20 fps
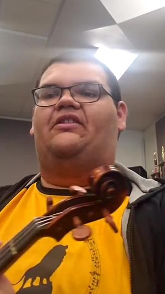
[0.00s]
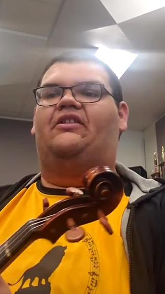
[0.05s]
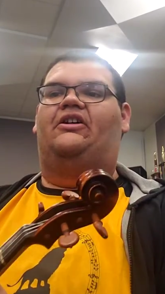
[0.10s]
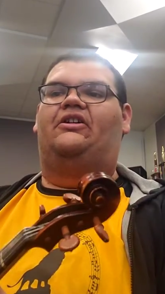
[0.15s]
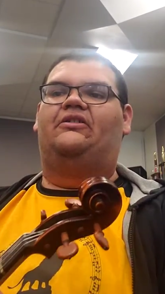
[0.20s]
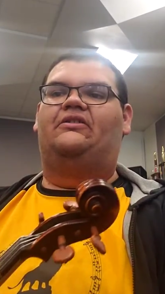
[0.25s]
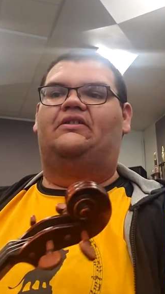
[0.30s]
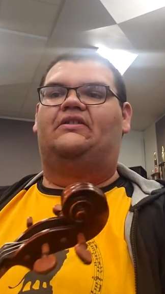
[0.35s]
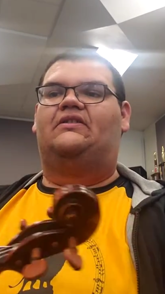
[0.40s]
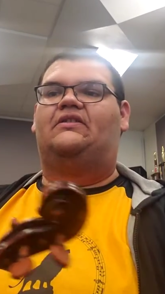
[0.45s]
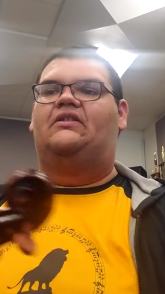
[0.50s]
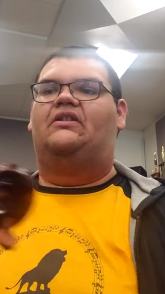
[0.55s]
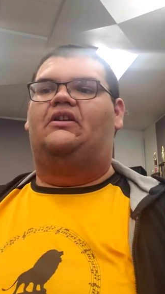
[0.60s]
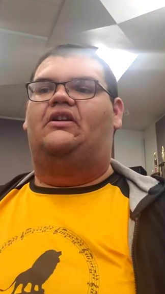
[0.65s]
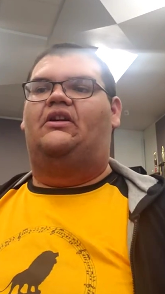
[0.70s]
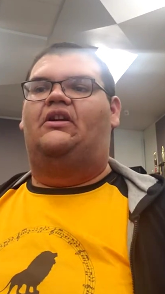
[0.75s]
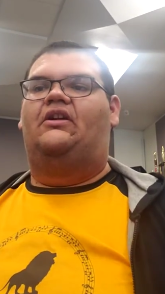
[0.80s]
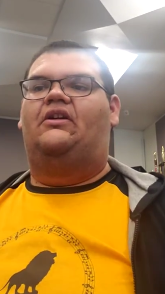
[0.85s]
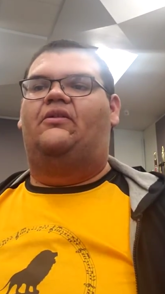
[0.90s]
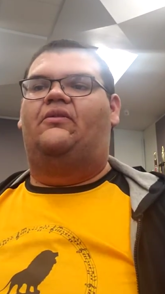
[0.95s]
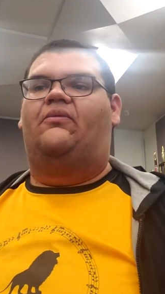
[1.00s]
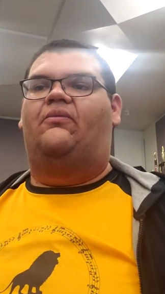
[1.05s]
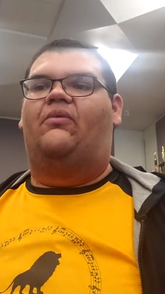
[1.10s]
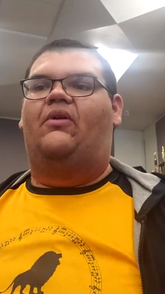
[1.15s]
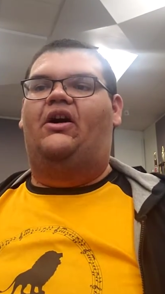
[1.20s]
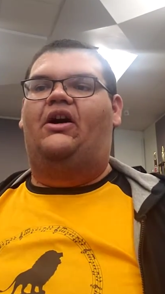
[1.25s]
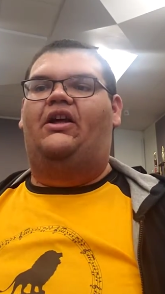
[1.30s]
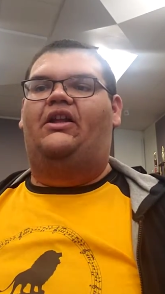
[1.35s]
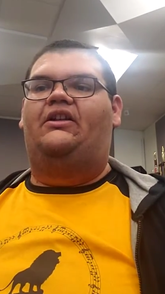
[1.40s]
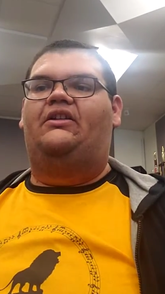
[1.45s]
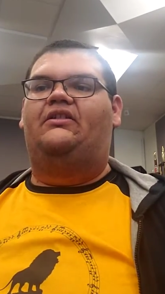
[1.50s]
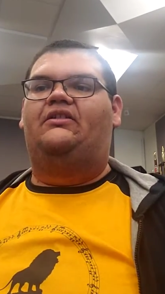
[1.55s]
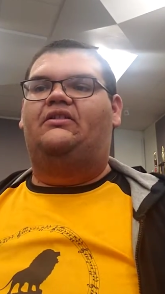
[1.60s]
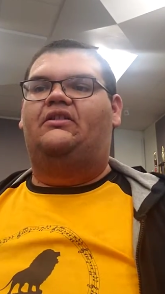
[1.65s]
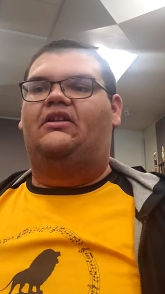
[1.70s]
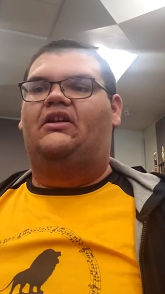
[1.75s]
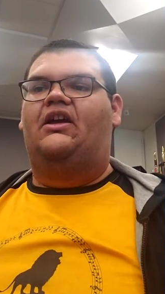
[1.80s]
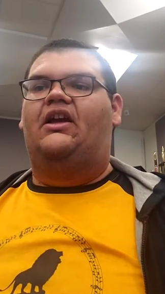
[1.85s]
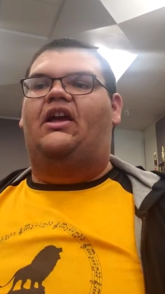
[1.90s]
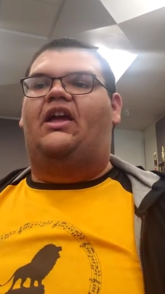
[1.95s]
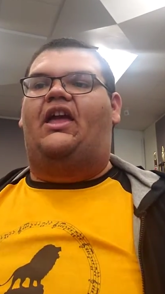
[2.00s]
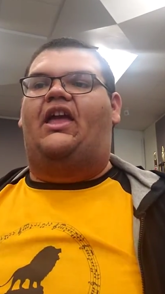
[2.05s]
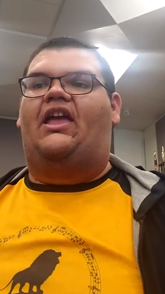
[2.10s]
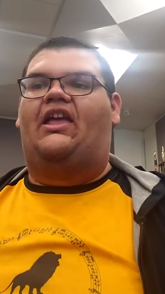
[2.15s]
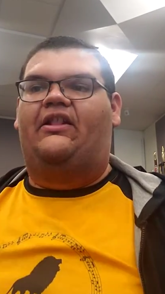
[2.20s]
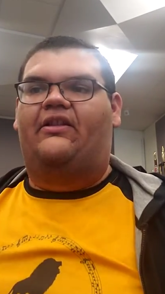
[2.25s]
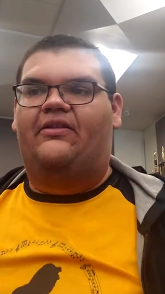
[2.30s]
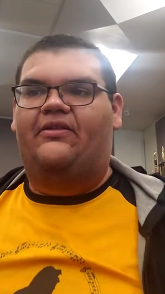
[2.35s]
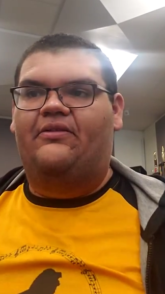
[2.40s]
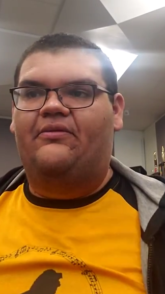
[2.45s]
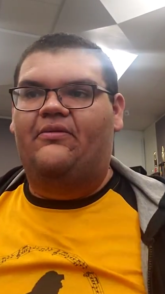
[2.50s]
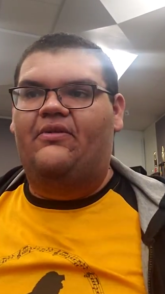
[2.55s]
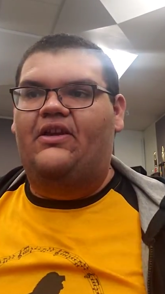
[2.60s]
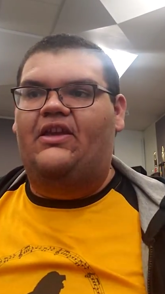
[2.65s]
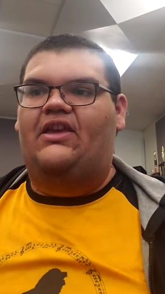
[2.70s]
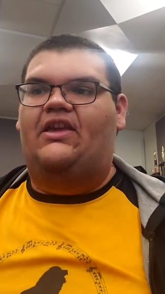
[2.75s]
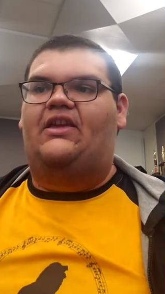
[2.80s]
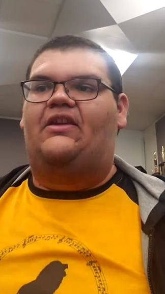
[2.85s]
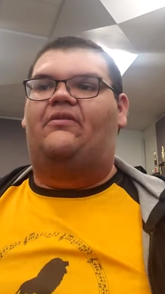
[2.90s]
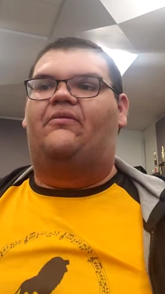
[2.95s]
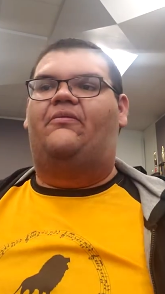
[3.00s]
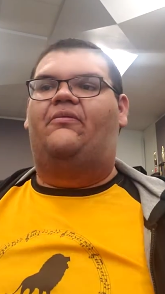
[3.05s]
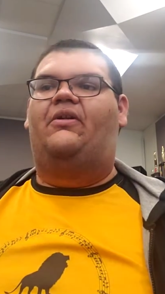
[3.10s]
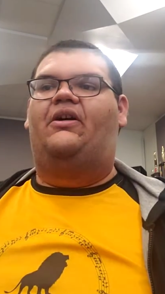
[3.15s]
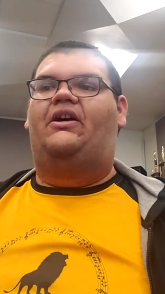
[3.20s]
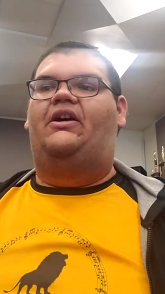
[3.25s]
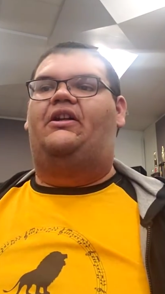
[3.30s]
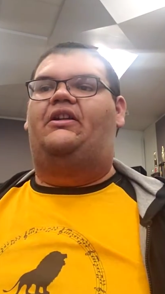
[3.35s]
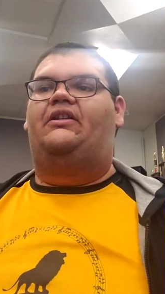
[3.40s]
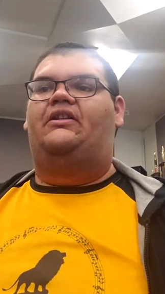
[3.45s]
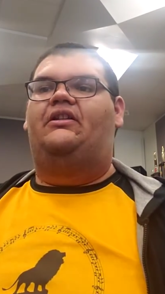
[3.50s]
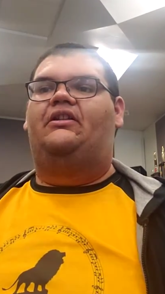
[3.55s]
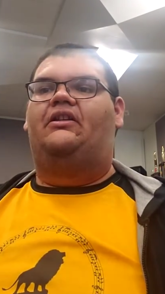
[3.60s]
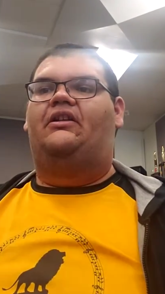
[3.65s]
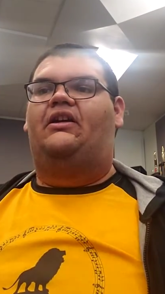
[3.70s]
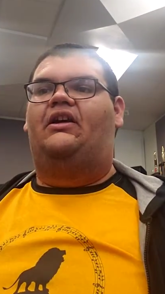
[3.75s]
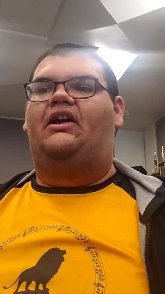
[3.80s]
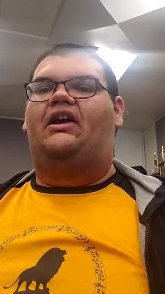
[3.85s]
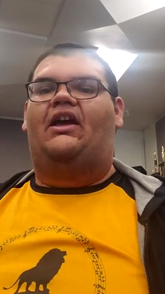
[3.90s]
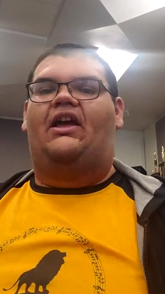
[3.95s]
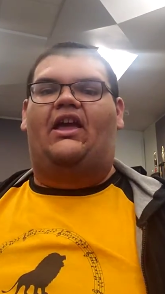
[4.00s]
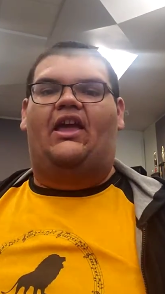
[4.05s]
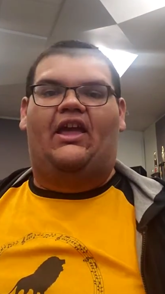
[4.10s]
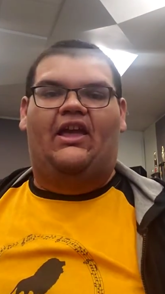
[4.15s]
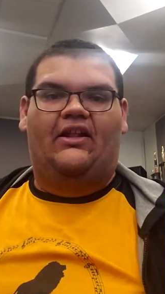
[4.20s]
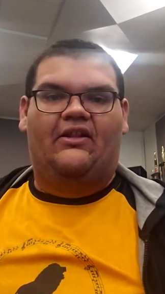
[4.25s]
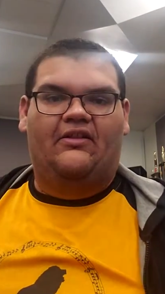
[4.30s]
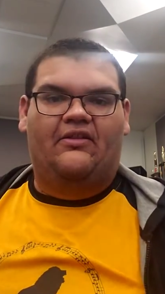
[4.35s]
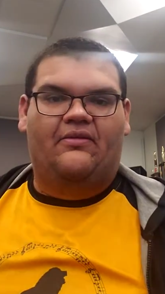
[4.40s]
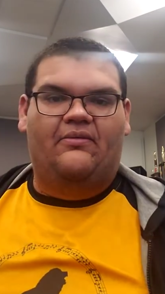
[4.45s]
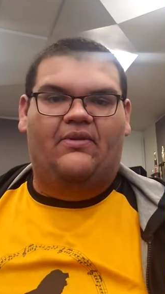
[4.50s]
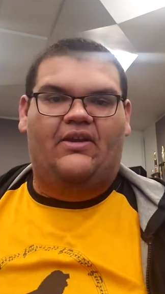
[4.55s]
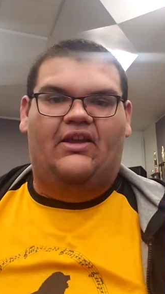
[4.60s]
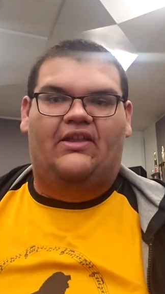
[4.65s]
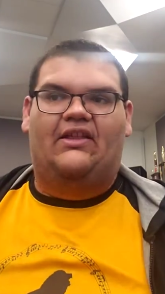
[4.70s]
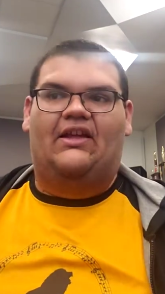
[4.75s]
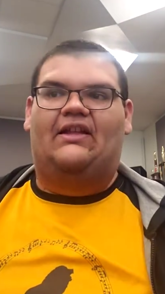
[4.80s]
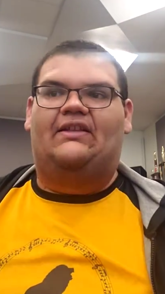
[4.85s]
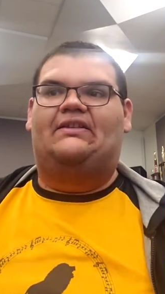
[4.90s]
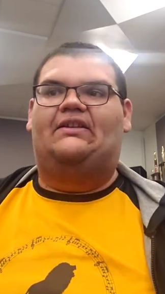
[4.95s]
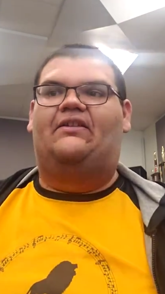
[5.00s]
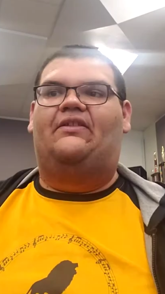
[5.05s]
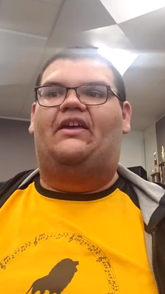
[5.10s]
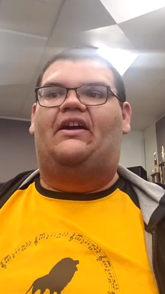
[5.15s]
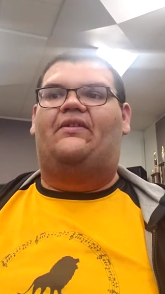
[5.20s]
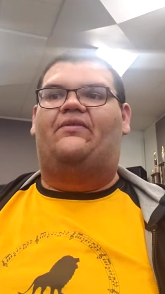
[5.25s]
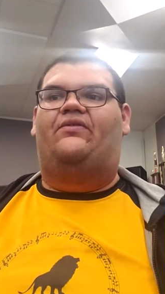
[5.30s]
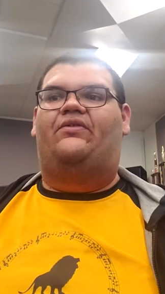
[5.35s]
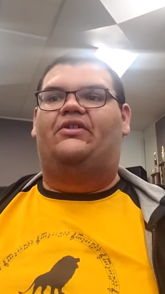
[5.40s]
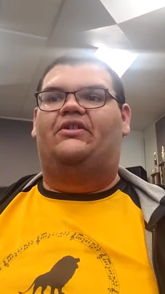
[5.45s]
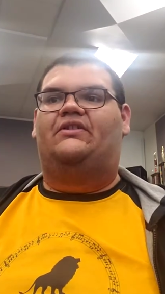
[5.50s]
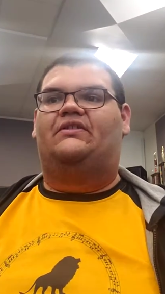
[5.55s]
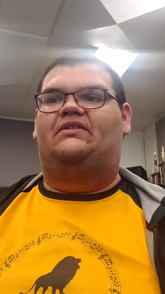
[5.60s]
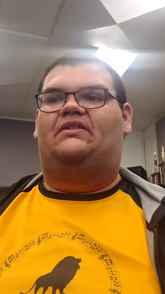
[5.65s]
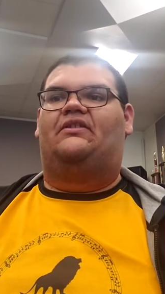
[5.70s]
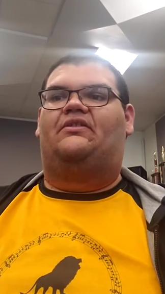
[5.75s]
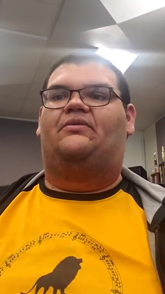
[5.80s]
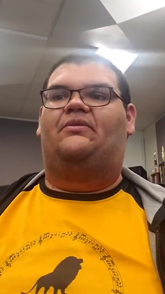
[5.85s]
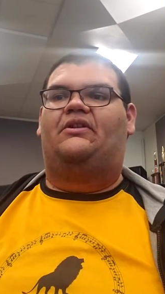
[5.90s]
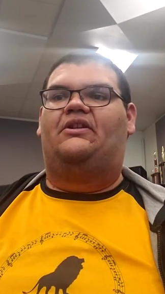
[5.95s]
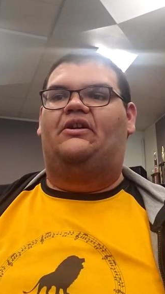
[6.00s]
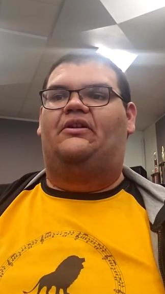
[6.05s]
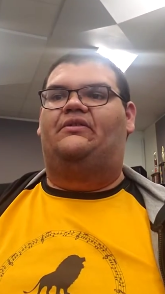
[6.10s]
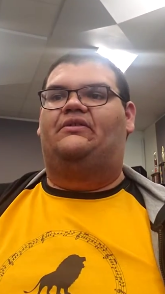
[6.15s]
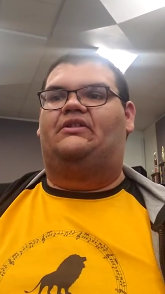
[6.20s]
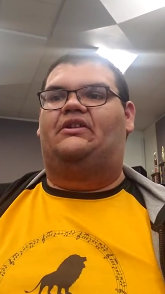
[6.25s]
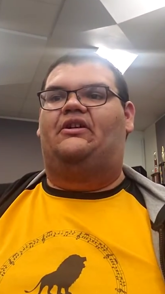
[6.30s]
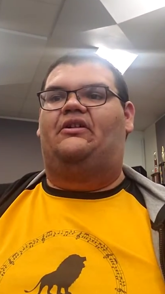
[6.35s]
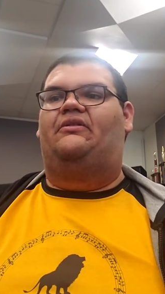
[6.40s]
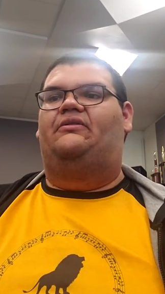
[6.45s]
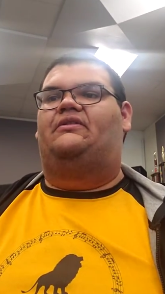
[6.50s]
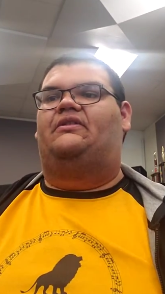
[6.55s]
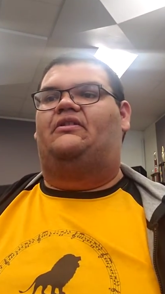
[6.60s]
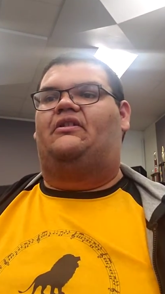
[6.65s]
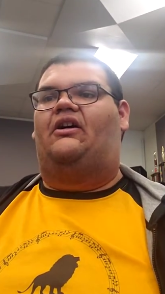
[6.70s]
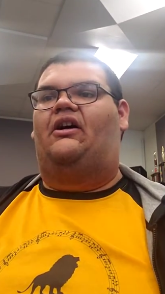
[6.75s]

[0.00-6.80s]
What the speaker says: notes, 1 and 3, 1 and 3. That's how that first 3 notes goes.